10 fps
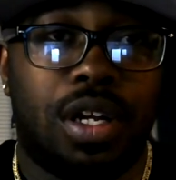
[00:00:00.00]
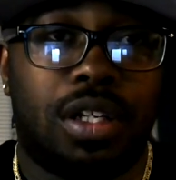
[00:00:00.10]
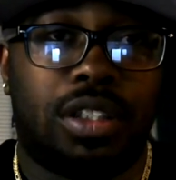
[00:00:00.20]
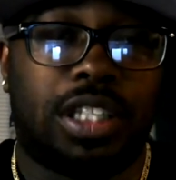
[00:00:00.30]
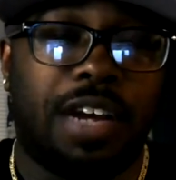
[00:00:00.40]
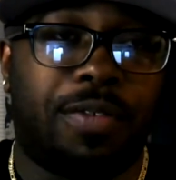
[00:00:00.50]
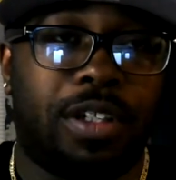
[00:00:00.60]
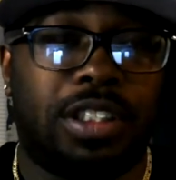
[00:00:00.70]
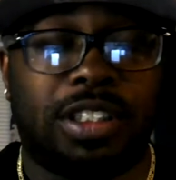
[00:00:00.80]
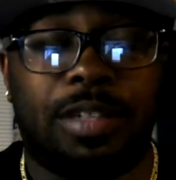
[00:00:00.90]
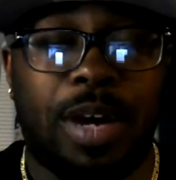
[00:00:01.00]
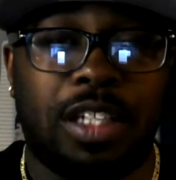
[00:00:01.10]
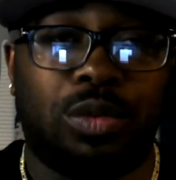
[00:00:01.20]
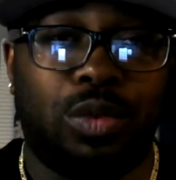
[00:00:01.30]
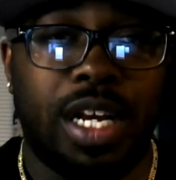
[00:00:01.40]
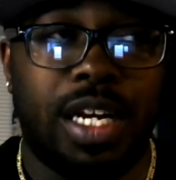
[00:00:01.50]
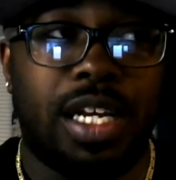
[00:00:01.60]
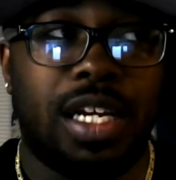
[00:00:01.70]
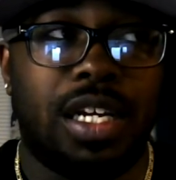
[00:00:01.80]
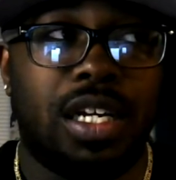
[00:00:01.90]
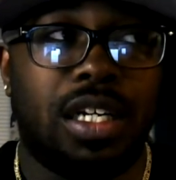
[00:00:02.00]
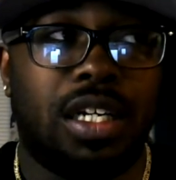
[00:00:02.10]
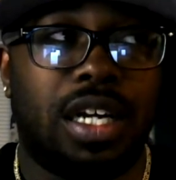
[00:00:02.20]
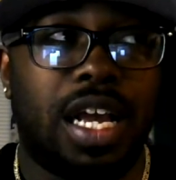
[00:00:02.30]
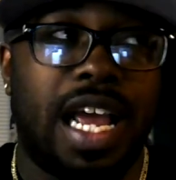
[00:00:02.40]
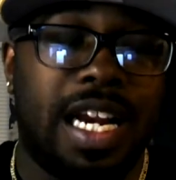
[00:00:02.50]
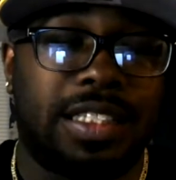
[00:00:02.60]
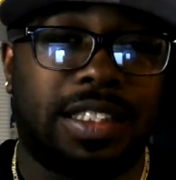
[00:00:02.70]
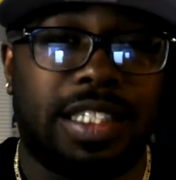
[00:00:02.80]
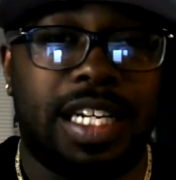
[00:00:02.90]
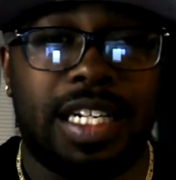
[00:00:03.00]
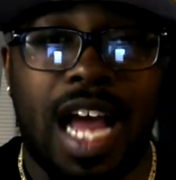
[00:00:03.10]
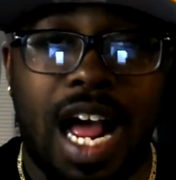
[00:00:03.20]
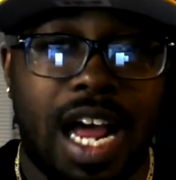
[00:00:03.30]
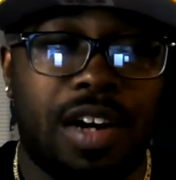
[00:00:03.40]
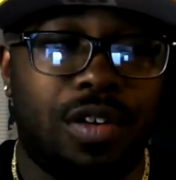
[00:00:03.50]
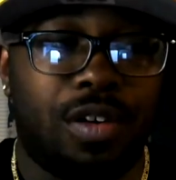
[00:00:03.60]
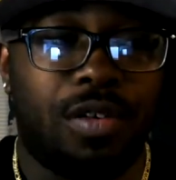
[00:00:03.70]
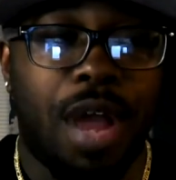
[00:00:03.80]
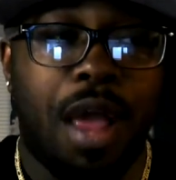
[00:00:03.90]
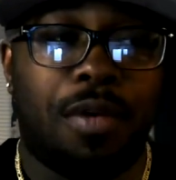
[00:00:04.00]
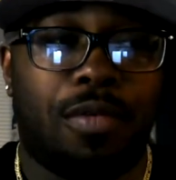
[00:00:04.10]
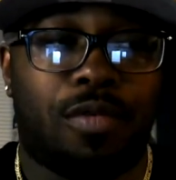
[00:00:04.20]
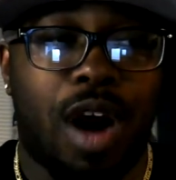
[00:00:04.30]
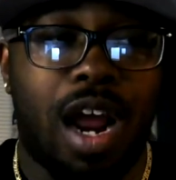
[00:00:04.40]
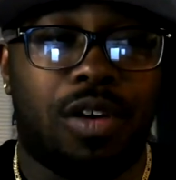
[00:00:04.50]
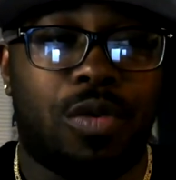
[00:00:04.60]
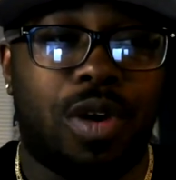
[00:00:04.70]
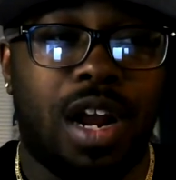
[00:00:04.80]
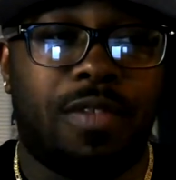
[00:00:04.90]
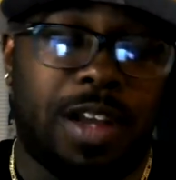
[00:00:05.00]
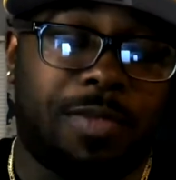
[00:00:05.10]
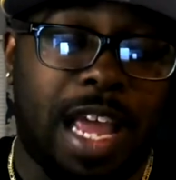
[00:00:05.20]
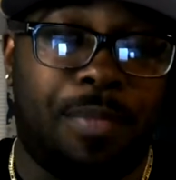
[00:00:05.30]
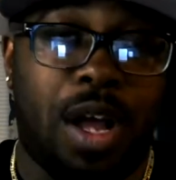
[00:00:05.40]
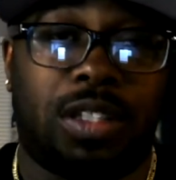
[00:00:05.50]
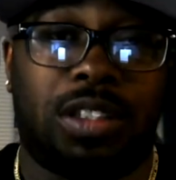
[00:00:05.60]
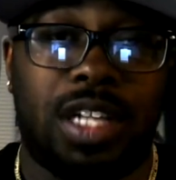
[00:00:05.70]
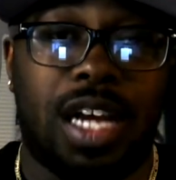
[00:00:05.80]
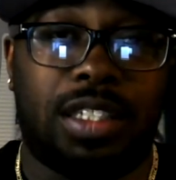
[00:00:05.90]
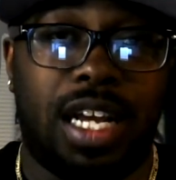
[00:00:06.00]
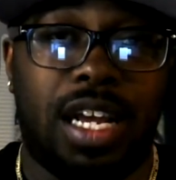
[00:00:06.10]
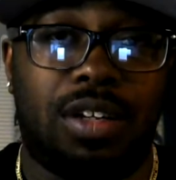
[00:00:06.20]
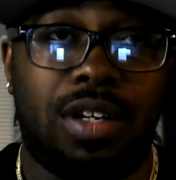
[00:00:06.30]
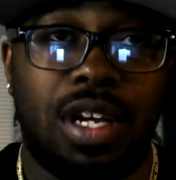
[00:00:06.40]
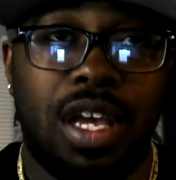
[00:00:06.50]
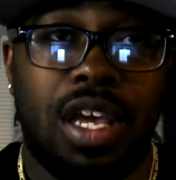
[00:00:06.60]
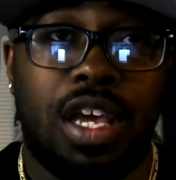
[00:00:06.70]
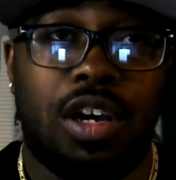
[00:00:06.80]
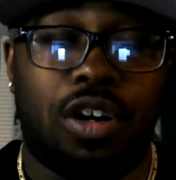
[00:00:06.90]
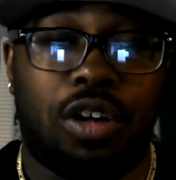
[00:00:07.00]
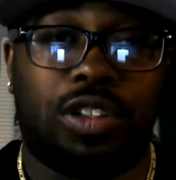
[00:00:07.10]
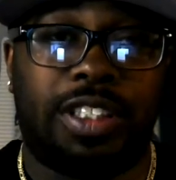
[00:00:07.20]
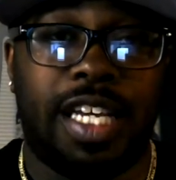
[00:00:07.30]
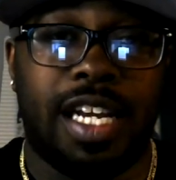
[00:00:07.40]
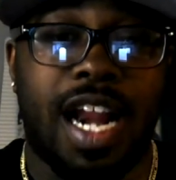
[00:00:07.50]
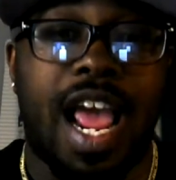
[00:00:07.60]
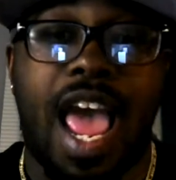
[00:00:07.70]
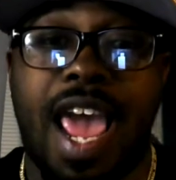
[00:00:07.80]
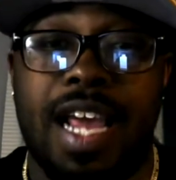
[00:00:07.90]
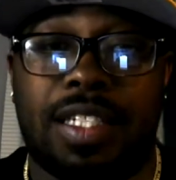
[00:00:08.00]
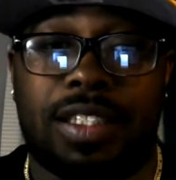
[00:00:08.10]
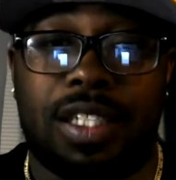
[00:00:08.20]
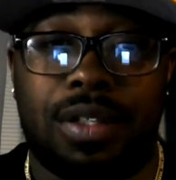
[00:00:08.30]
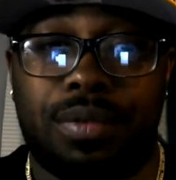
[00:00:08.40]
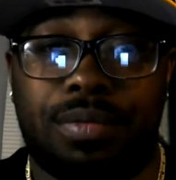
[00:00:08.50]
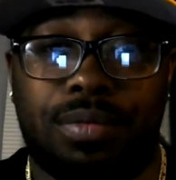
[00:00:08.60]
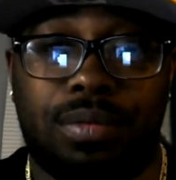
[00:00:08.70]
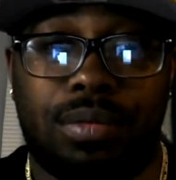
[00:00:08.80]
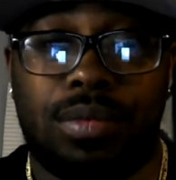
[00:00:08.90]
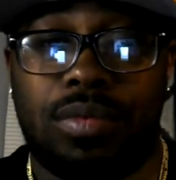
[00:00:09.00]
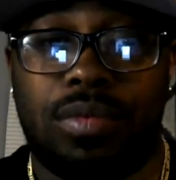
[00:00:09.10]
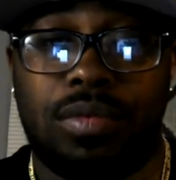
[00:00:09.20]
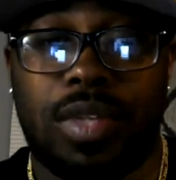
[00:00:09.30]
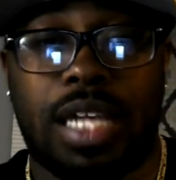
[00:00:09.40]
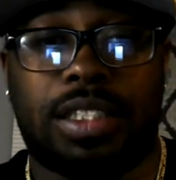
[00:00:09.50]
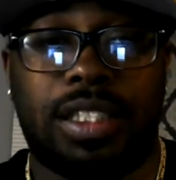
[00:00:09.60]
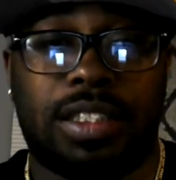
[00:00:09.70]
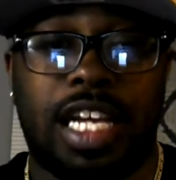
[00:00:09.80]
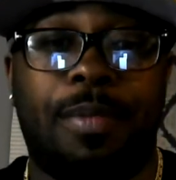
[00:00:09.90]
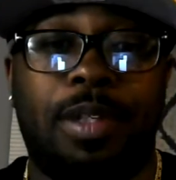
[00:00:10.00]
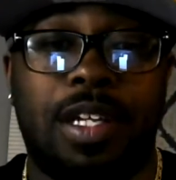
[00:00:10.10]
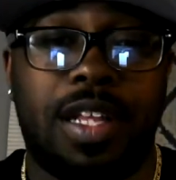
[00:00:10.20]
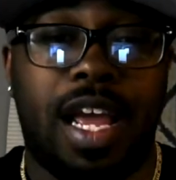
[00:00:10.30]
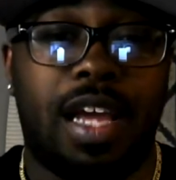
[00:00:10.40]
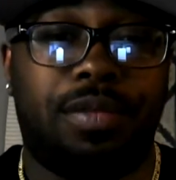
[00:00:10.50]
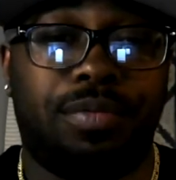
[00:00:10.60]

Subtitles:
say for instance somebody's winning and it's a 10-9 round or whatever. If that boxer's knocked down, it'll go 10-8. That's an example of that.